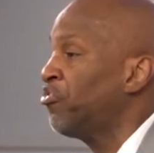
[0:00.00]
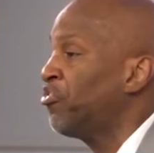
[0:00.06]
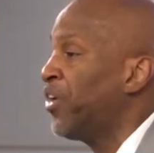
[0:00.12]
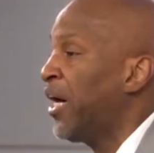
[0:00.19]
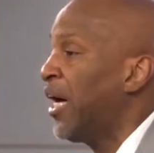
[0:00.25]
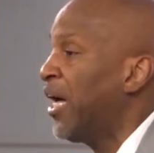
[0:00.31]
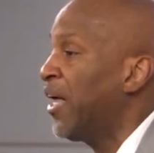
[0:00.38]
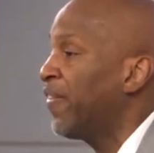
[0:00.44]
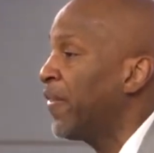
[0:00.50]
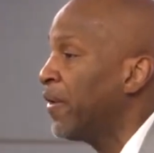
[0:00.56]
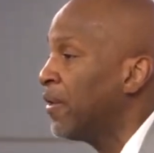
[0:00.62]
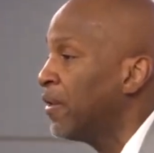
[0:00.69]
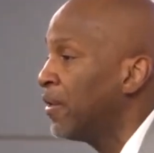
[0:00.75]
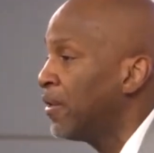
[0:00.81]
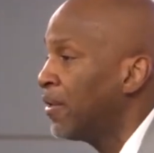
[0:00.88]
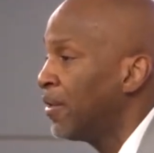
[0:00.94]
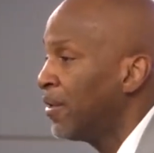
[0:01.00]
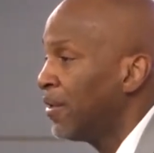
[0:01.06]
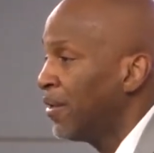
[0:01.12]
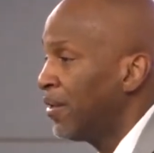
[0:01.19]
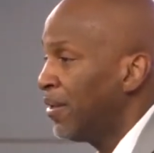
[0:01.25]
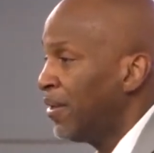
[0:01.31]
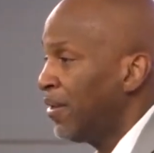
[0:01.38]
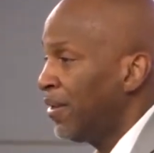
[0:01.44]
a father,
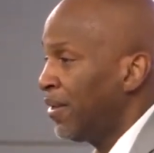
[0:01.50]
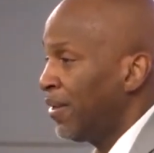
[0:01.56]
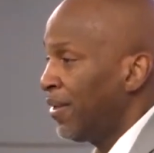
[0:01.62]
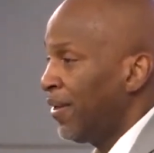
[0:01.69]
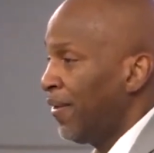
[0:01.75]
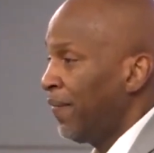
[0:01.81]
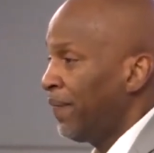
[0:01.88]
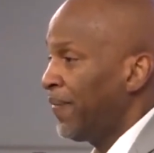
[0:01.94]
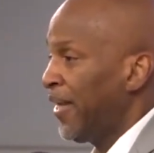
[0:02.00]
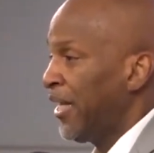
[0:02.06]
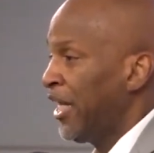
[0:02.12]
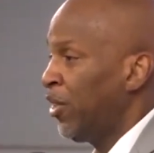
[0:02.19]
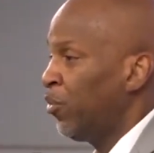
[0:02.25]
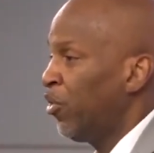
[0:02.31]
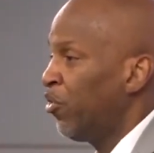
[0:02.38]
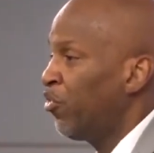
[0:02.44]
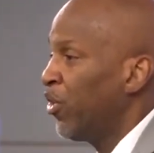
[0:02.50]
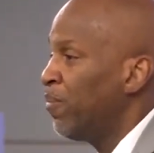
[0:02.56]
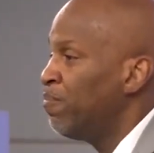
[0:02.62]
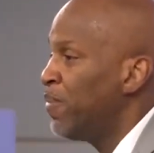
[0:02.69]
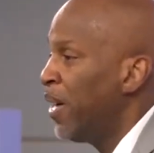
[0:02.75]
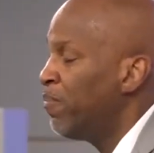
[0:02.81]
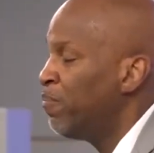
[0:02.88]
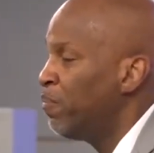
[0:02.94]
that he will
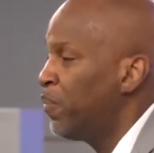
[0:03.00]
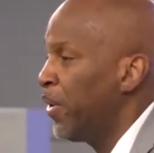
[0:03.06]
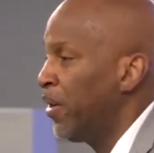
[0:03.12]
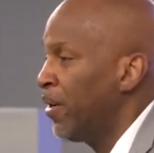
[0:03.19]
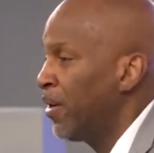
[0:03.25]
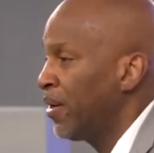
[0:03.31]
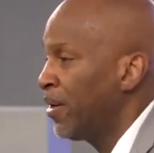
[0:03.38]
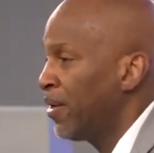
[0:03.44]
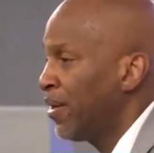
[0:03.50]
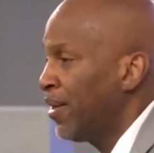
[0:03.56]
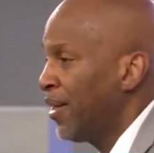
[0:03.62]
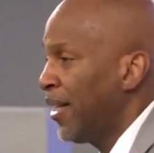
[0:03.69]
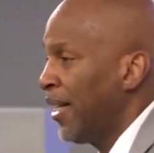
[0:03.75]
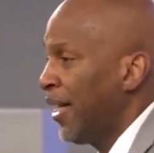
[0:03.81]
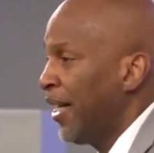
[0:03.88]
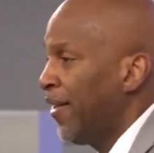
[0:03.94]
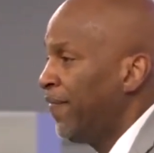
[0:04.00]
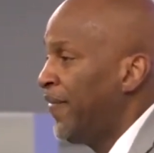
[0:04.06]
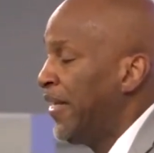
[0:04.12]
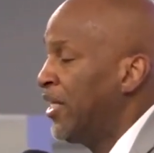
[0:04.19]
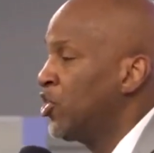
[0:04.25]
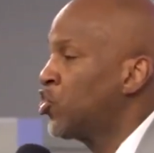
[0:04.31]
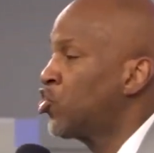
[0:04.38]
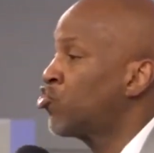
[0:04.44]
remember
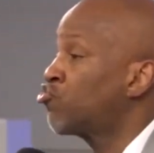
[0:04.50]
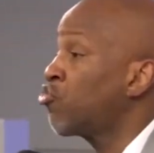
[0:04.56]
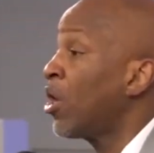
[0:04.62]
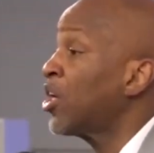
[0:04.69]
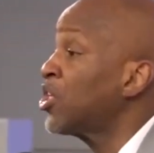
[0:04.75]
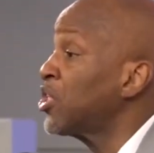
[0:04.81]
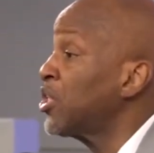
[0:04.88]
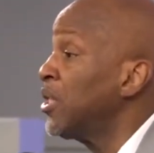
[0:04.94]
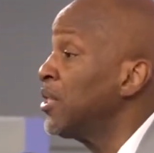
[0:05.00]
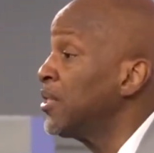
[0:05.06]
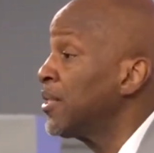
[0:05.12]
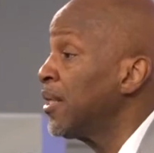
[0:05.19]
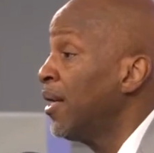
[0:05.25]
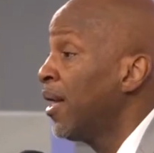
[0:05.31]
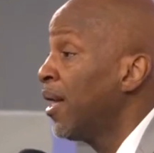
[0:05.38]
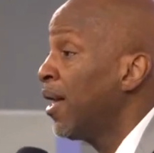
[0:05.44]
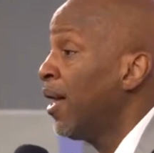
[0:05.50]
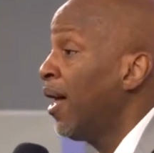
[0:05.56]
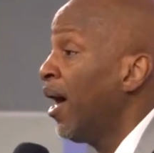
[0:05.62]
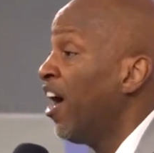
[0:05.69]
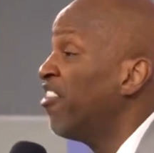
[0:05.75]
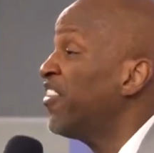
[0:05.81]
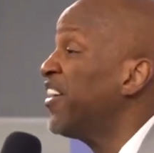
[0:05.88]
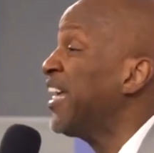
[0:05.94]
the instructions
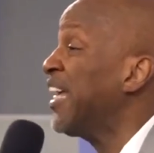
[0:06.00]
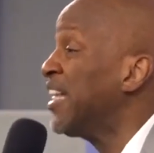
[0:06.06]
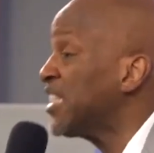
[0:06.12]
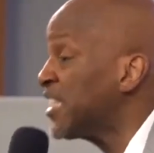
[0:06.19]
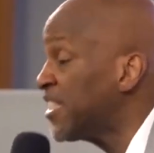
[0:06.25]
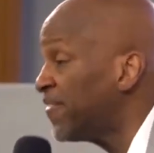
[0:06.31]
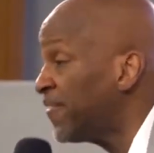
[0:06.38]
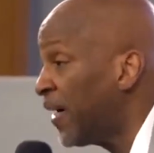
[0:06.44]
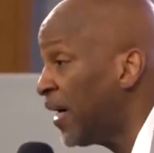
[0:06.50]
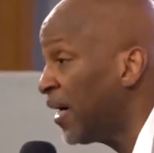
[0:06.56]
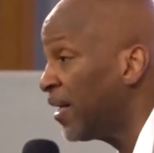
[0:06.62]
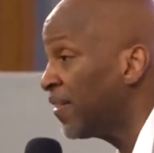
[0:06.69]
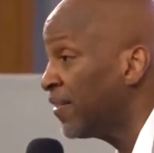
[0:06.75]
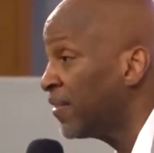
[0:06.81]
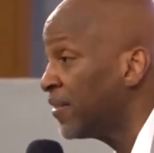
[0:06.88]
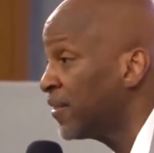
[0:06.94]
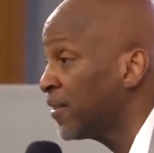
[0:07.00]
of his father.